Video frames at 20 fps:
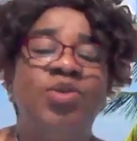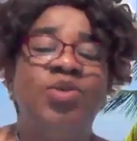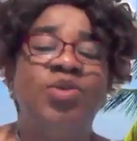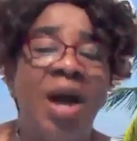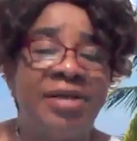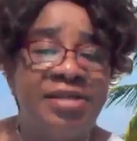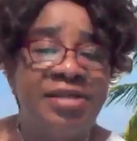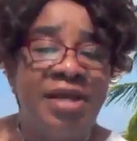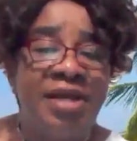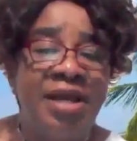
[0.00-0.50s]

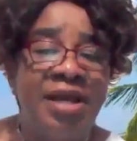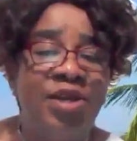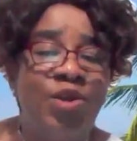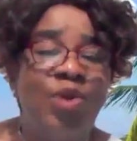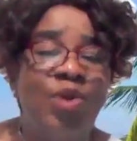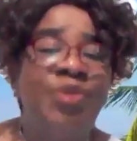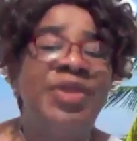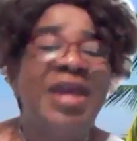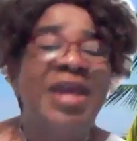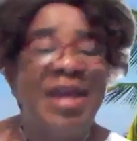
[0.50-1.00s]
so as
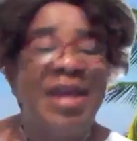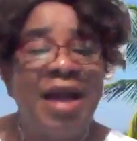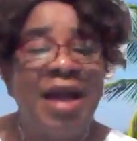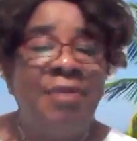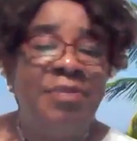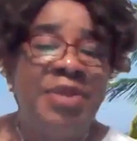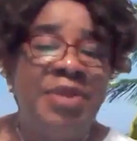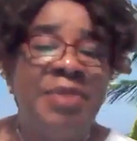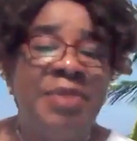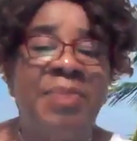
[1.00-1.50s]
you know
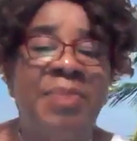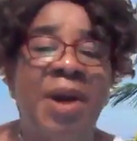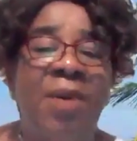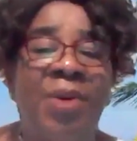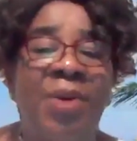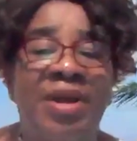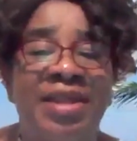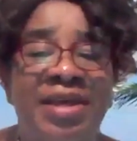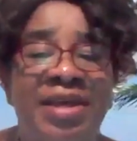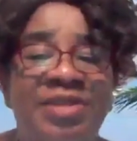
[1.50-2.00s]
they can be
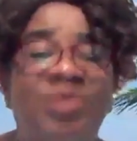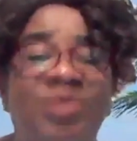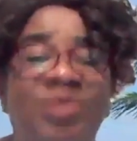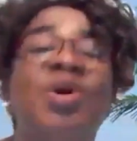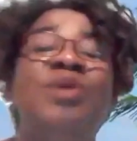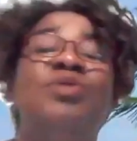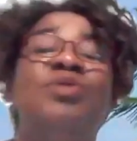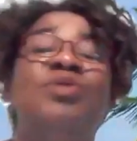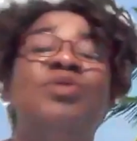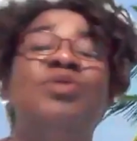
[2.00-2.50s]
empowered
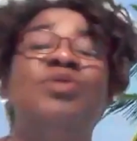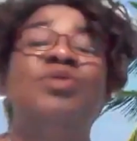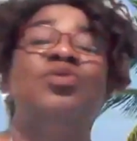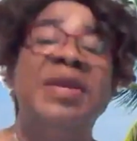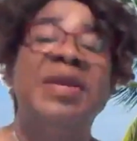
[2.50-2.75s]
as well